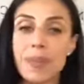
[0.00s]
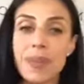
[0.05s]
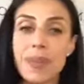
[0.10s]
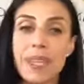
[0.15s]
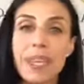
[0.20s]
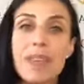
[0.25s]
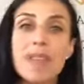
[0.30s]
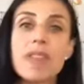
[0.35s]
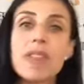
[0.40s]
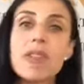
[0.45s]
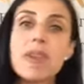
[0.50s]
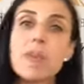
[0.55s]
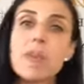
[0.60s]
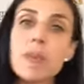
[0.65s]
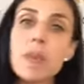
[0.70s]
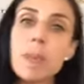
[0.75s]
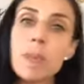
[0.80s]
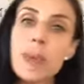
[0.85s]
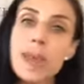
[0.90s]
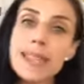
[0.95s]
Even
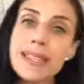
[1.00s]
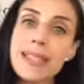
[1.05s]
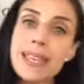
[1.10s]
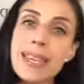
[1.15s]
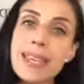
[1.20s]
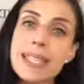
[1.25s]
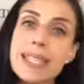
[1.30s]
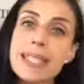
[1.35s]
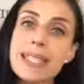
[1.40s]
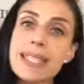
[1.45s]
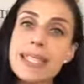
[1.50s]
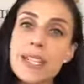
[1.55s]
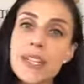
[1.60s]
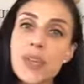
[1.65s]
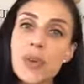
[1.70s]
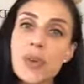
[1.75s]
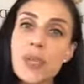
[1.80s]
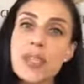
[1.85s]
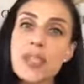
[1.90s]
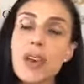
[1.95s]
the basic
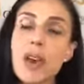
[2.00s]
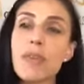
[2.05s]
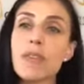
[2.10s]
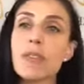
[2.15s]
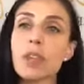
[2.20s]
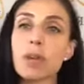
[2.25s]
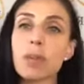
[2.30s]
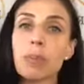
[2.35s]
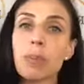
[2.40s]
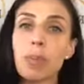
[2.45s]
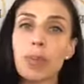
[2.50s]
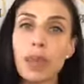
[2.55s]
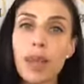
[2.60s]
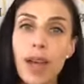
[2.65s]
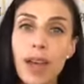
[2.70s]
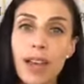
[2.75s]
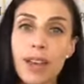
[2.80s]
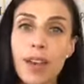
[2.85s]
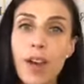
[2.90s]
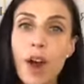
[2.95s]
constituents of your
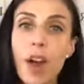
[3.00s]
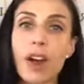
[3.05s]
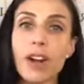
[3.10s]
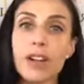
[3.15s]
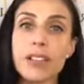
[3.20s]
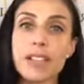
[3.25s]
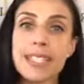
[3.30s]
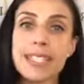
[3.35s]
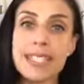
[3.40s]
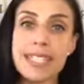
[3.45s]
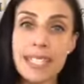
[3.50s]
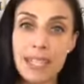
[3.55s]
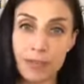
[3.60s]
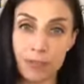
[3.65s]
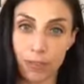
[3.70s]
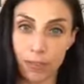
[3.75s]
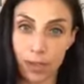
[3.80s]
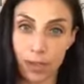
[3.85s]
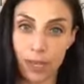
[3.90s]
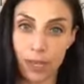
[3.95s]
blood are
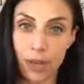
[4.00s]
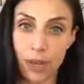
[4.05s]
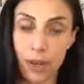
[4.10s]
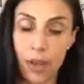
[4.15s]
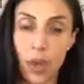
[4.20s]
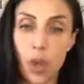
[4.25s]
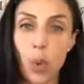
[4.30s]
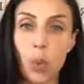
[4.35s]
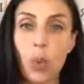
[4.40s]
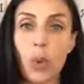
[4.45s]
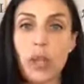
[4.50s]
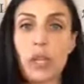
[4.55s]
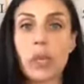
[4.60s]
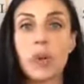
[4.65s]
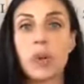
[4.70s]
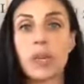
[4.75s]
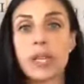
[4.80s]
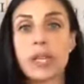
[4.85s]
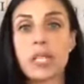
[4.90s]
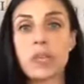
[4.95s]
different when
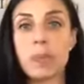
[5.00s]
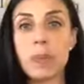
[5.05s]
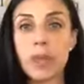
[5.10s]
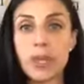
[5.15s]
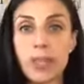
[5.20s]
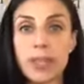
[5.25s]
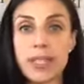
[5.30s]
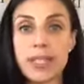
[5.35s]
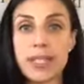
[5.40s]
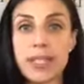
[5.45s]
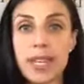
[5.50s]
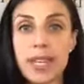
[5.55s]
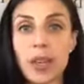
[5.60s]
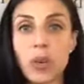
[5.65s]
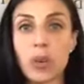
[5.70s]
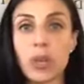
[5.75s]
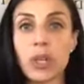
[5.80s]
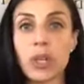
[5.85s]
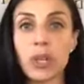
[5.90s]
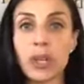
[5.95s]
you're experiencing
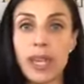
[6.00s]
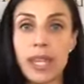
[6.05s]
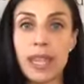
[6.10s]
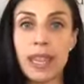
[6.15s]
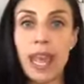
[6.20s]
or you're in